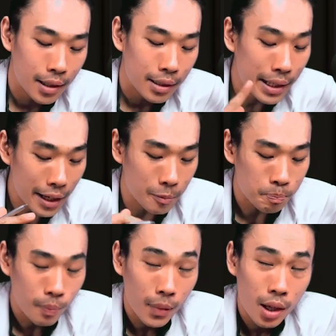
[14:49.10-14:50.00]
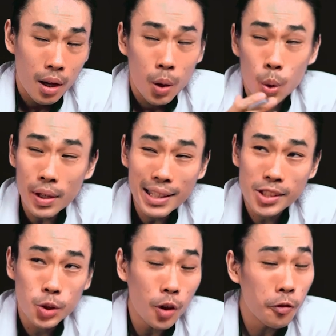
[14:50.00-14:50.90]
Then, who
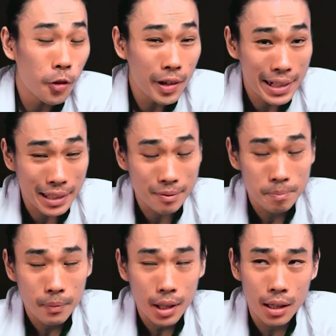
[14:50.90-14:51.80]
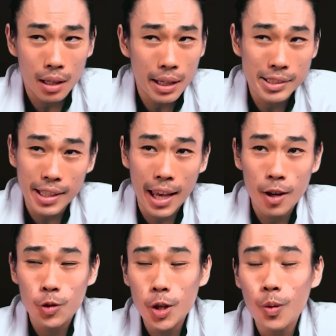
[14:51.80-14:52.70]
needs to avoid it? Is
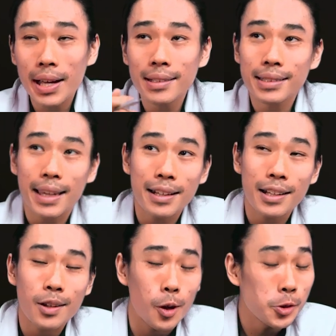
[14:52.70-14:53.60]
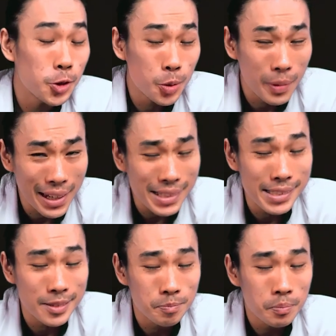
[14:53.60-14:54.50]
everyone can consume
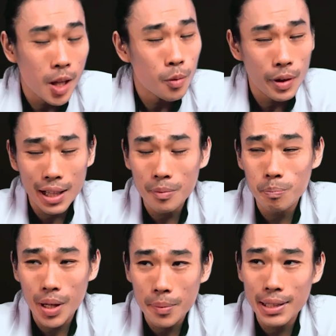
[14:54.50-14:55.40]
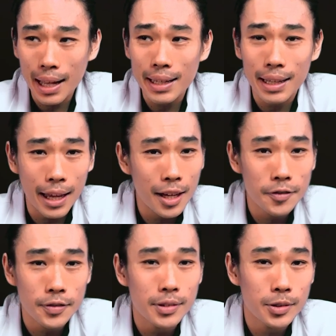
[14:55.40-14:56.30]
eggs? Well, maybe I
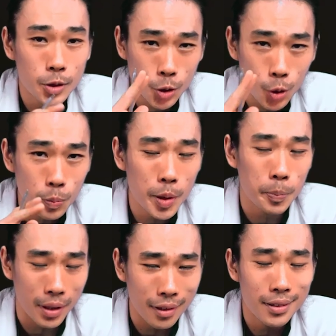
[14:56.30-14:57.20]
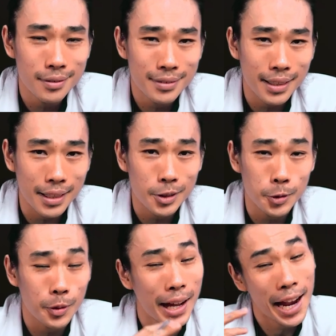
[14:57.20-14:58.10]
have two
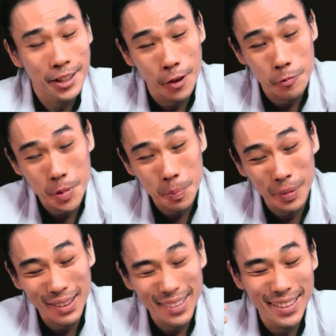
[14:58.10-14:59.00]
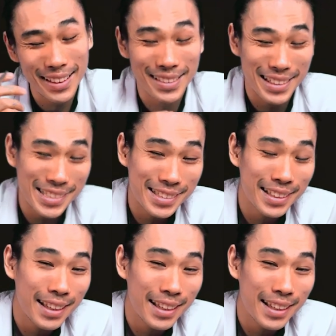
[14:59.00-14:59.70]
kind of people at least